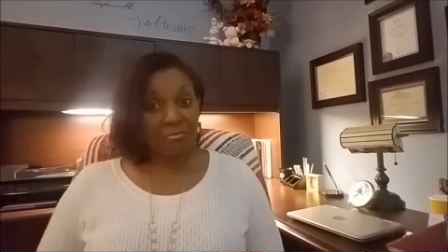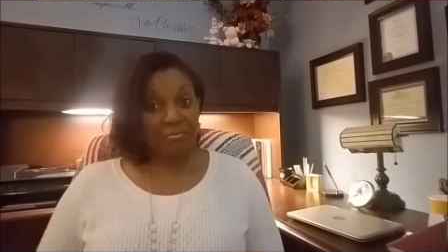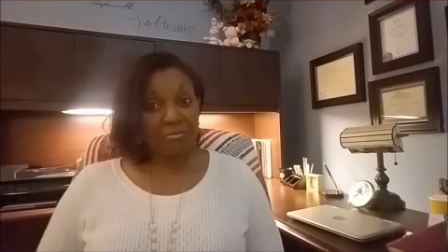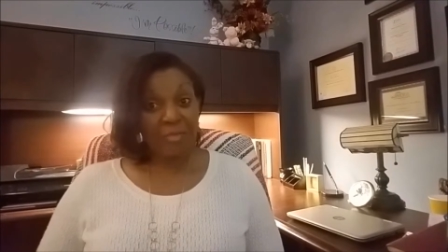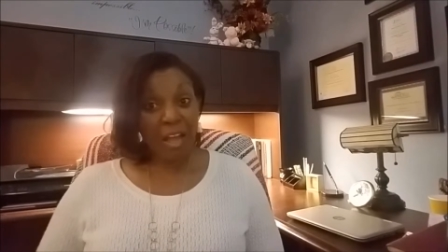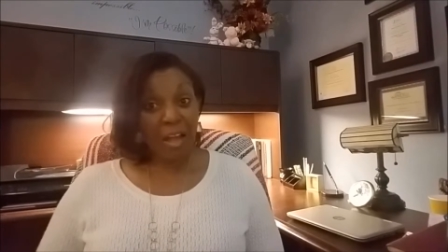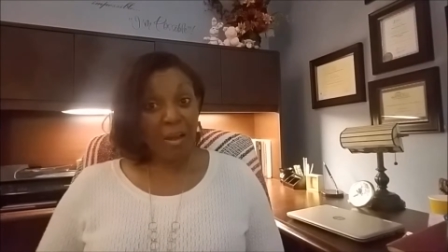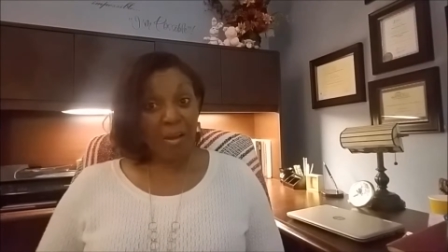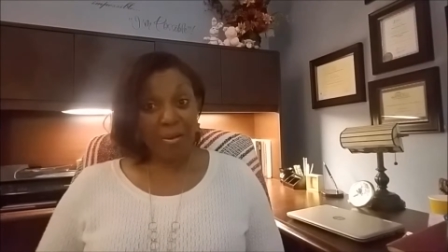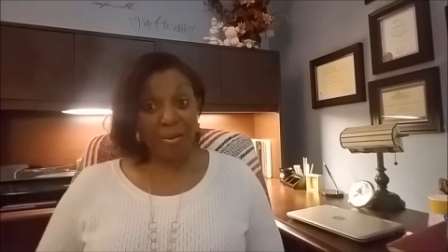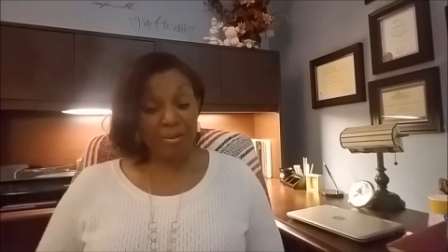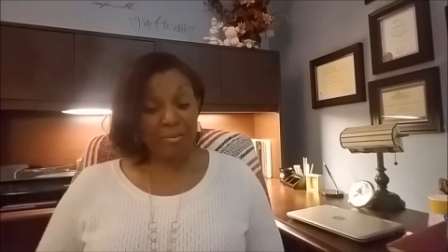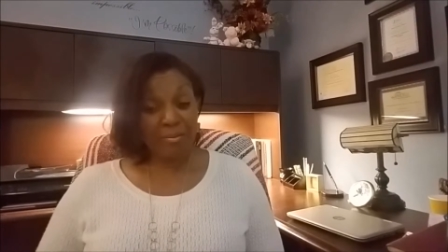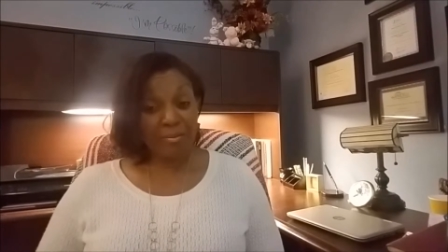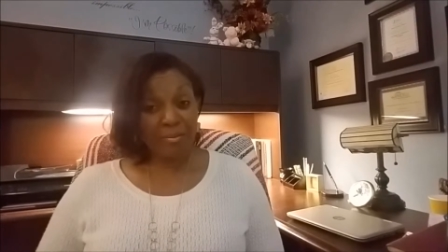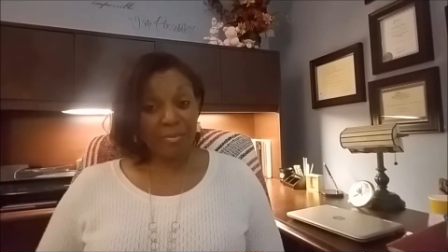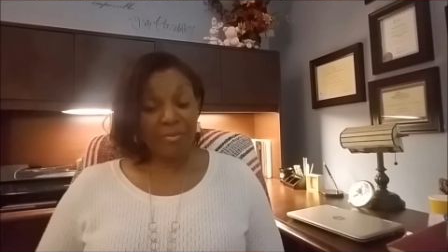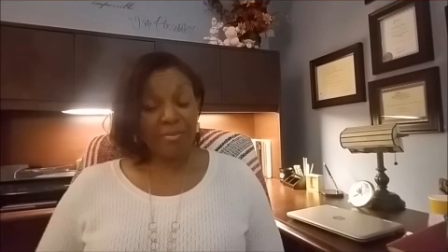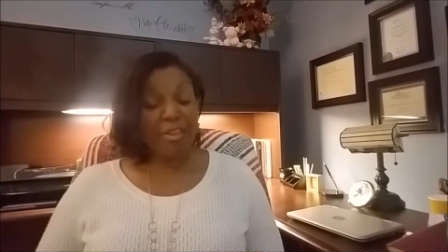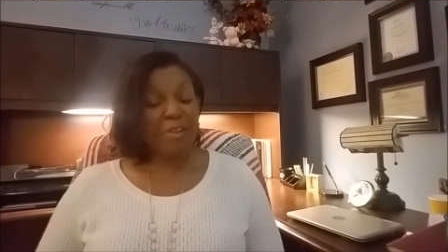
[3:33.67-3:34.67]
No.
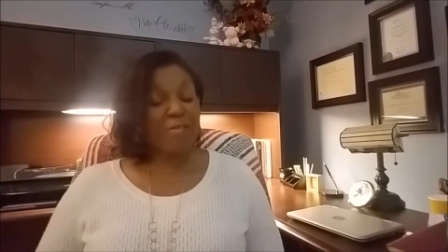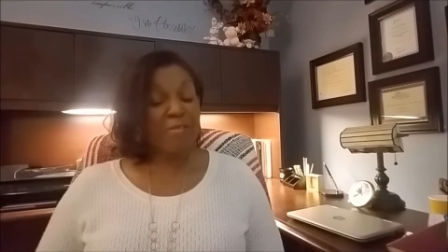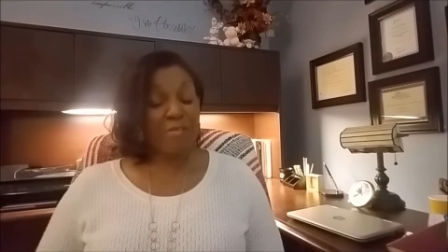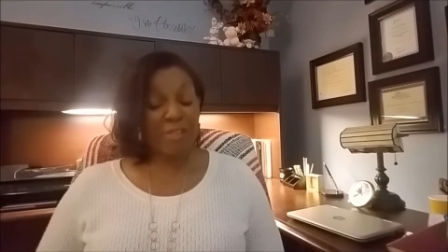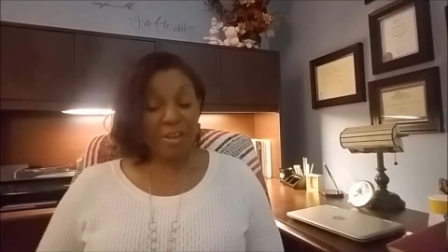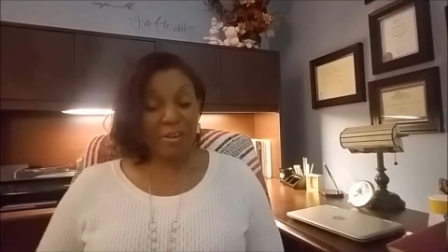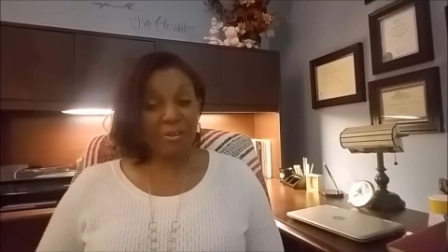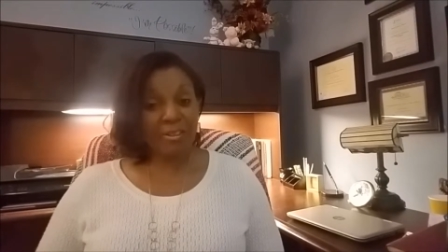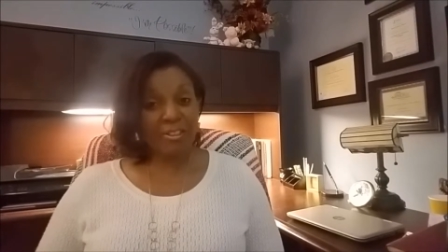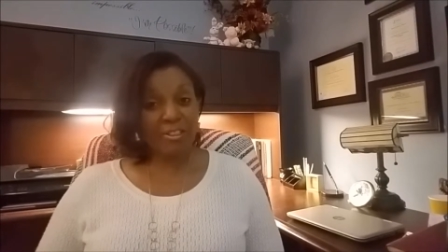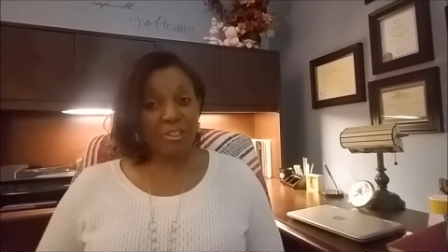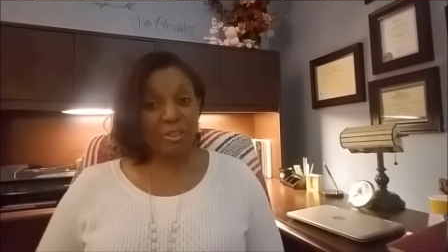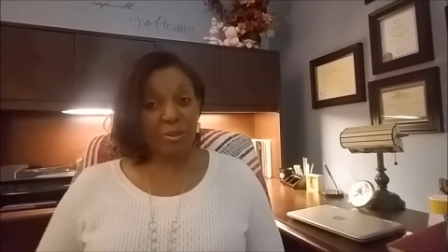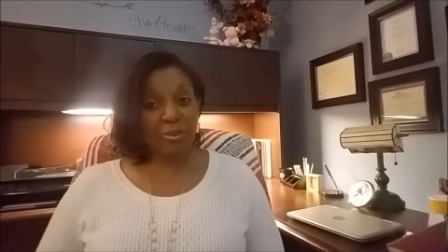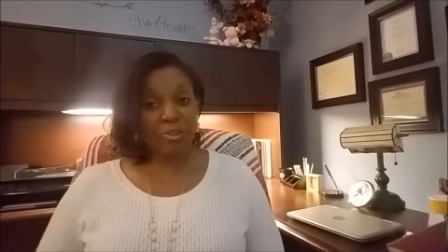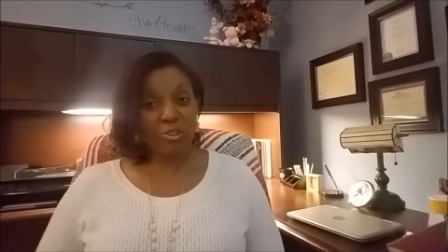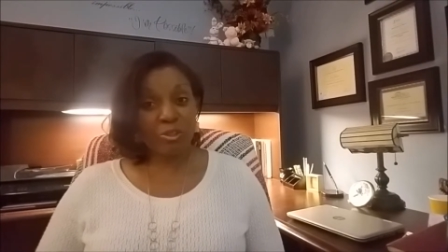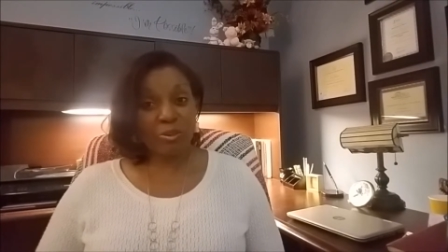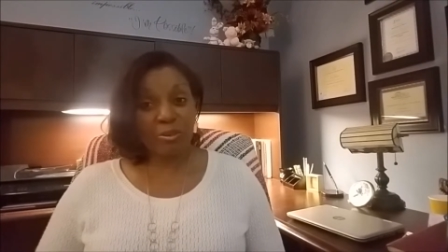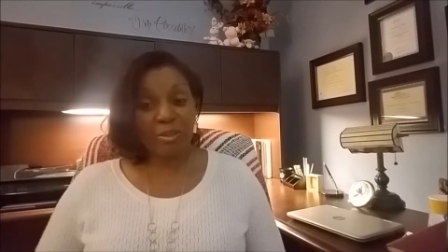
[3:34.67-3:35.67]
They're very
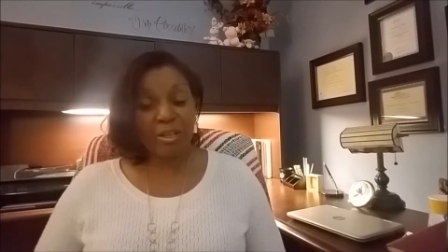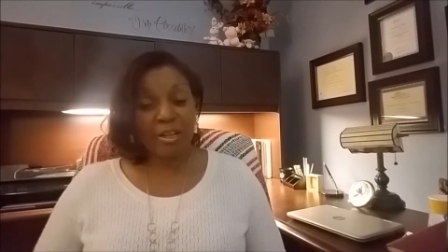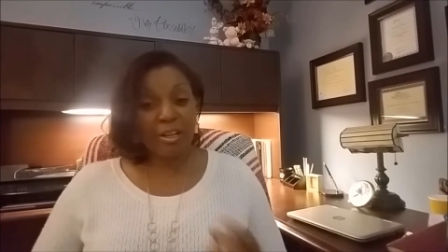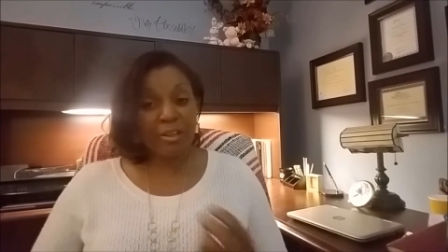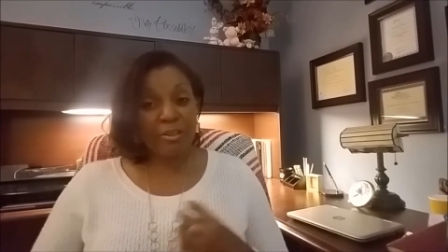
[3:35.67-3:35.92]
social.